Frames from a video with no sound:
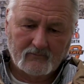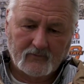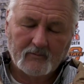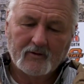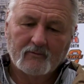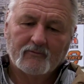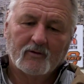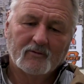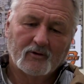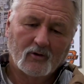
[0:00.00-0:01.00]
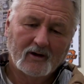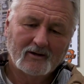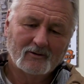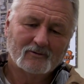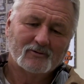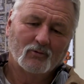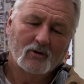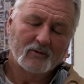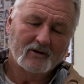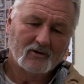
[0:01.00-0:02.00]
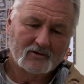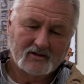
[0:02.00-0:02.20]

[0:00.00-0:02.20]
from the cradle to where we are